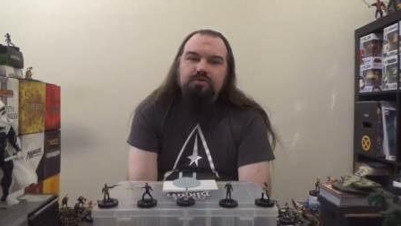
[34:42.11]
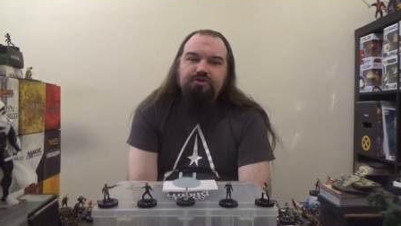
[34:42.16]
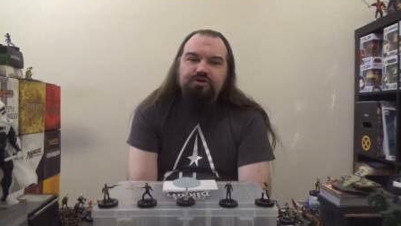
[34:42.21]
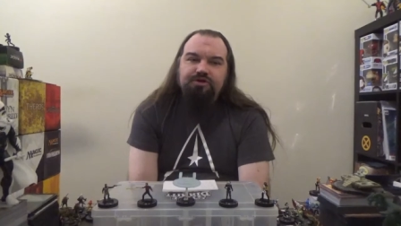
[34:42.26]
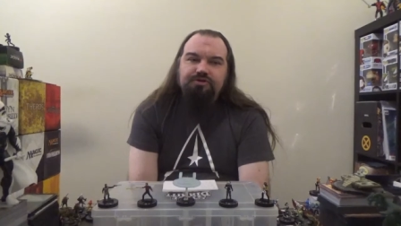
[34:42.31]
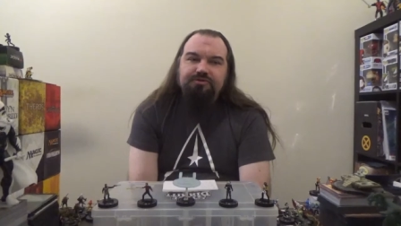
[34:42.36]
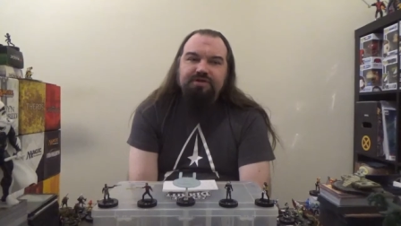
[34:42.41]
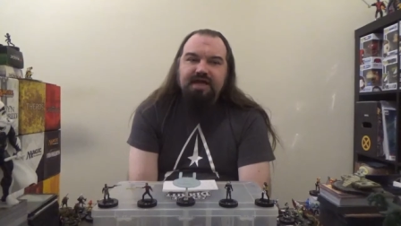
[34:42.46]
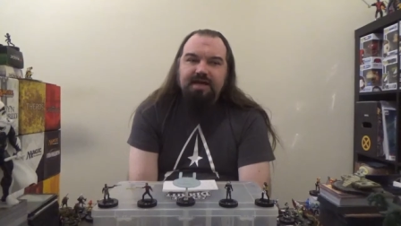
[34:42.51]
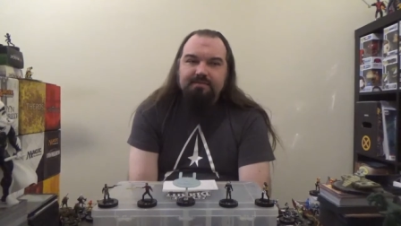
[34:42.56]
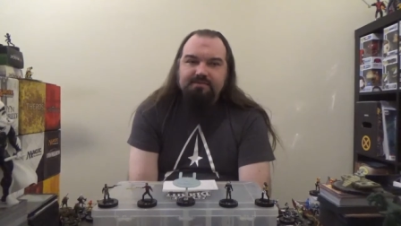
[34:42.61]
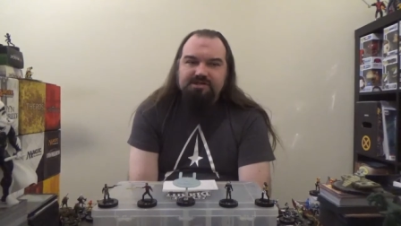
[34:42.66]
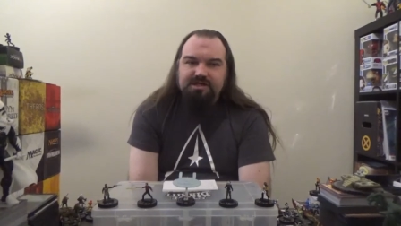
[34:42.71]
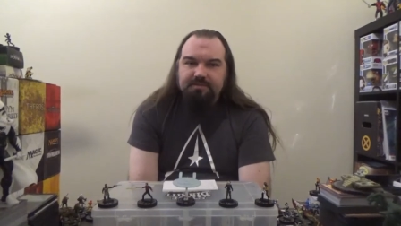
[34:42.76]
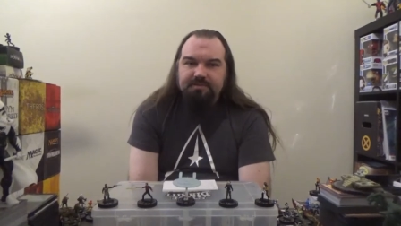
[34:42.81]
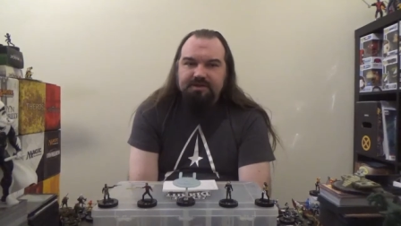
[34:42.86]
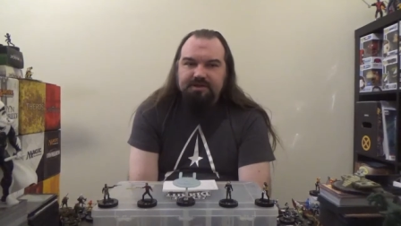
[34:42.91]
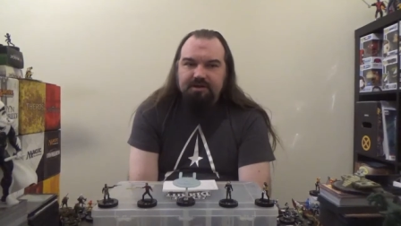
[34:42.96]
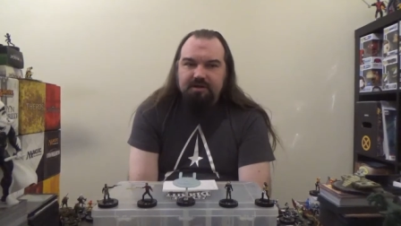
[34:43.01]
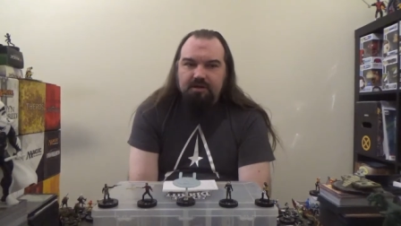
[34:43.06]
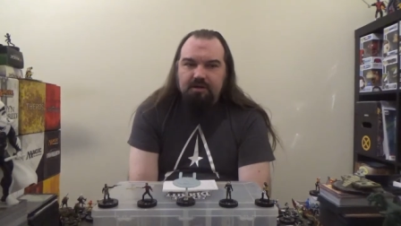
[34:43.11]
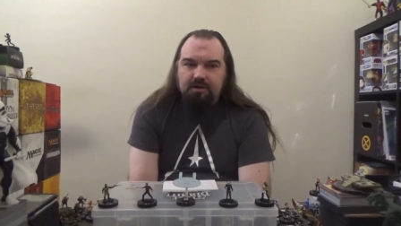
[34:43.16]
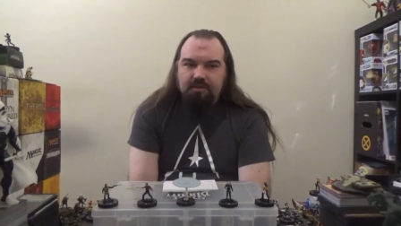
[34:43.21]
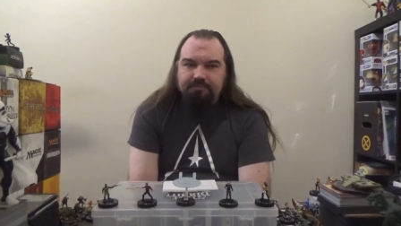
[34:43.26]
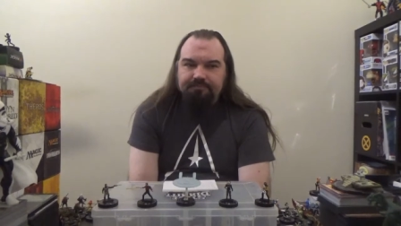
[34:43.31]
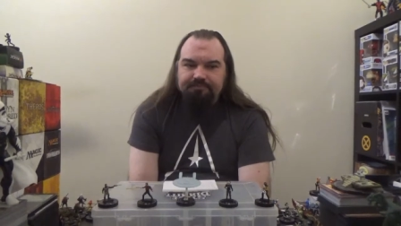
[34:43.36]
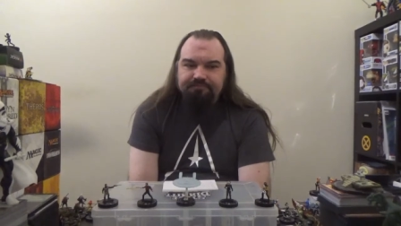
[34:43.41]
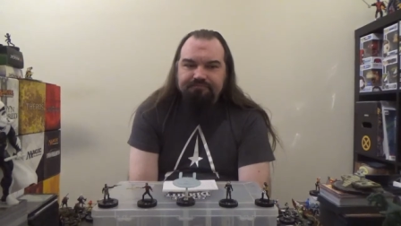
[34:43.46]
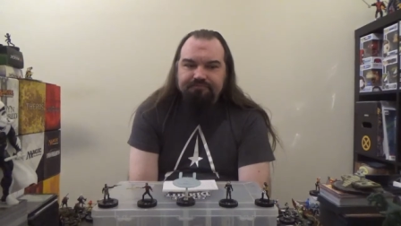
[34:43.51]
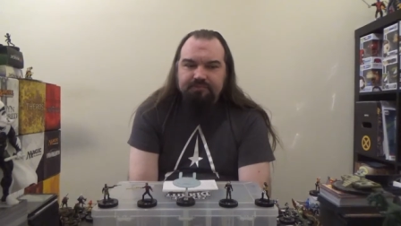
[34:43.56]
two named Jem'Hadar,
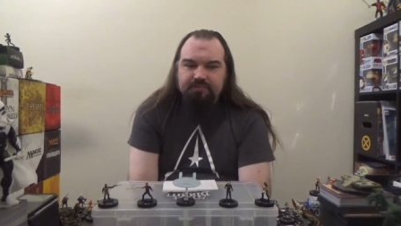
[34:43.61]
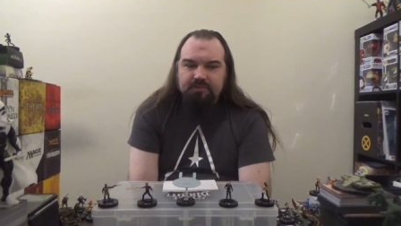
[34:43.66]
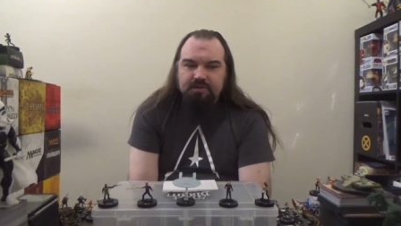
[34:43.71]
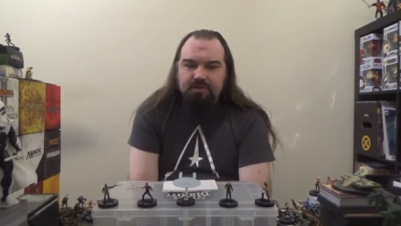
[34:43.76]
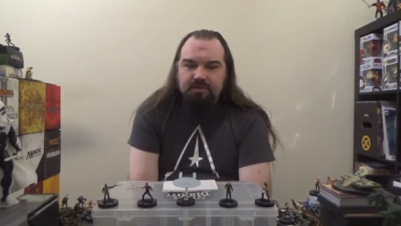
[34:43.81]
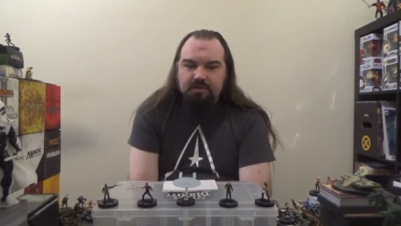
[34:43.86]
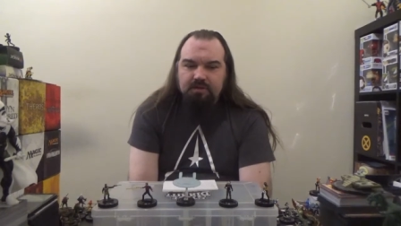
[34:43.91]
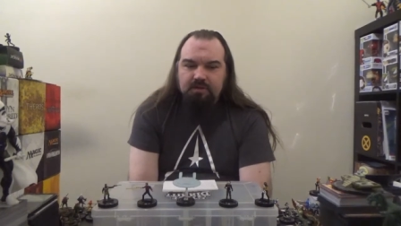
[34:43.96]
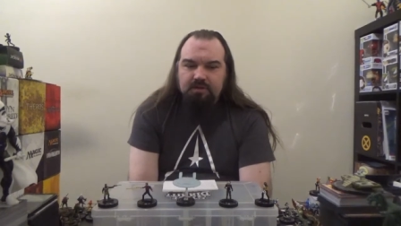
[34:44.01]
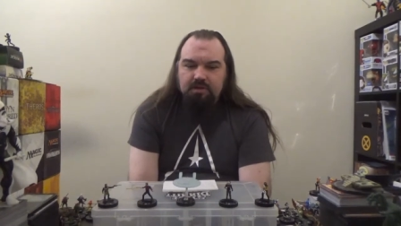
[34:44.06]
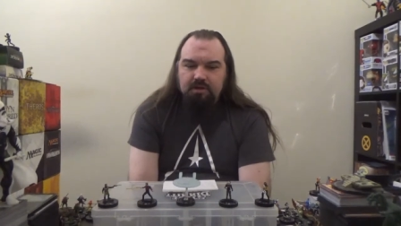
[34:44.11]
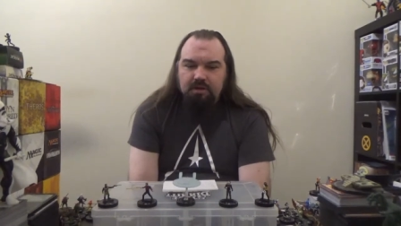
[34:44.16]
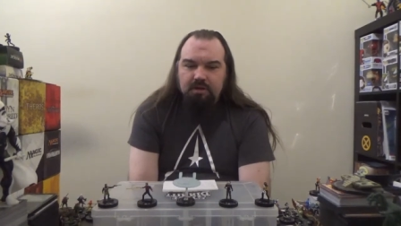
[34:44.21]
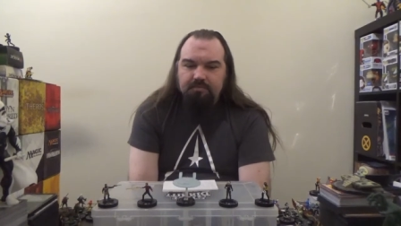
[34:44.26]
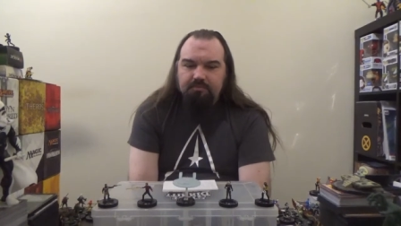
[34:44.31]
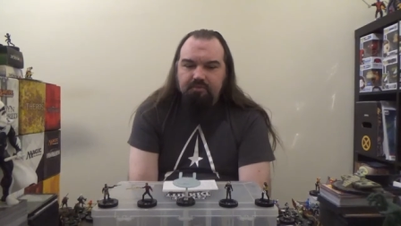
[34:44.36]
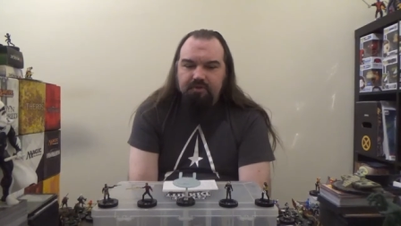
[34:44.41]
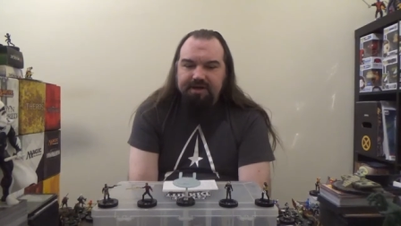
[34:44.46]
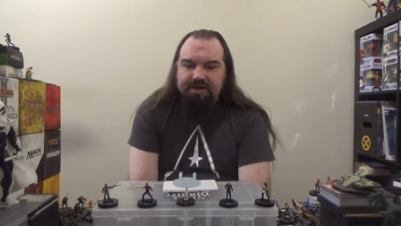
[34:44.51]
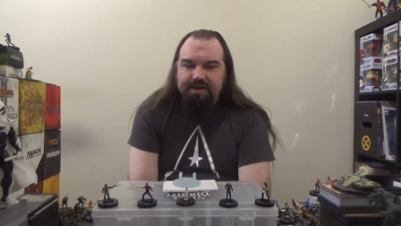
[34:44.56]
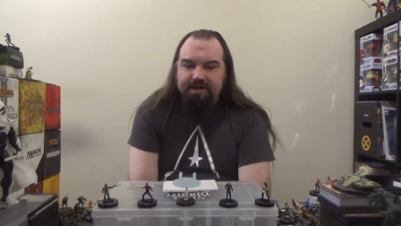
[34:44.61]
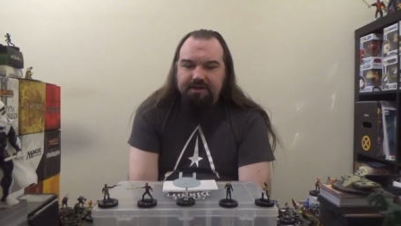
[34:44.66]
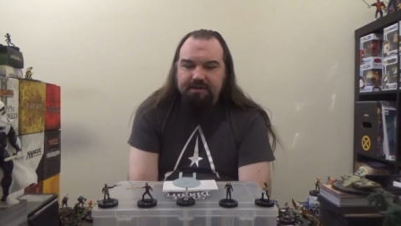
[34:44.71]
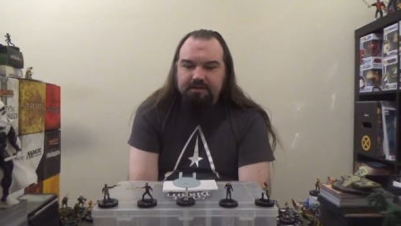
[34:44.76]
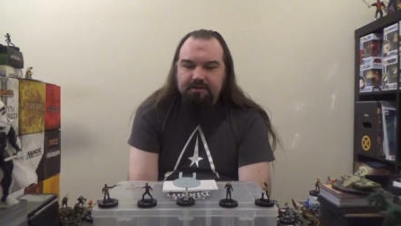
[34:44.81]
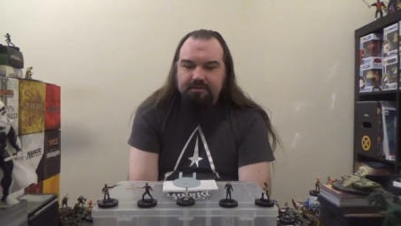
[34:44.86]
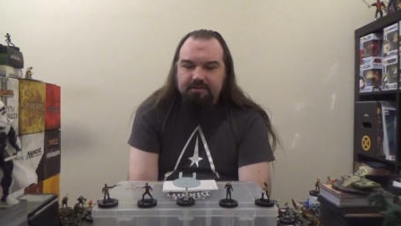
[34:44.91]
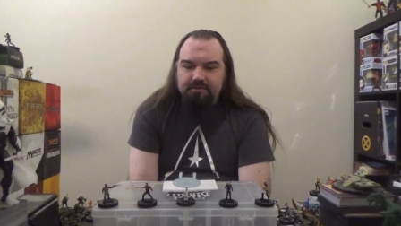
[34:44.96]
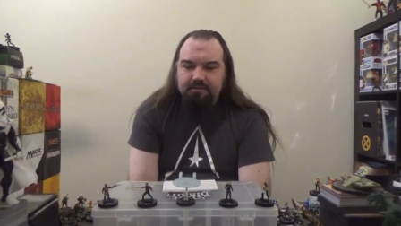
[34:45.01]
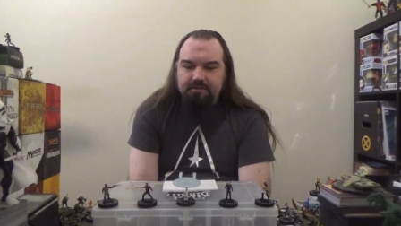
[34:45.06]
a Breen,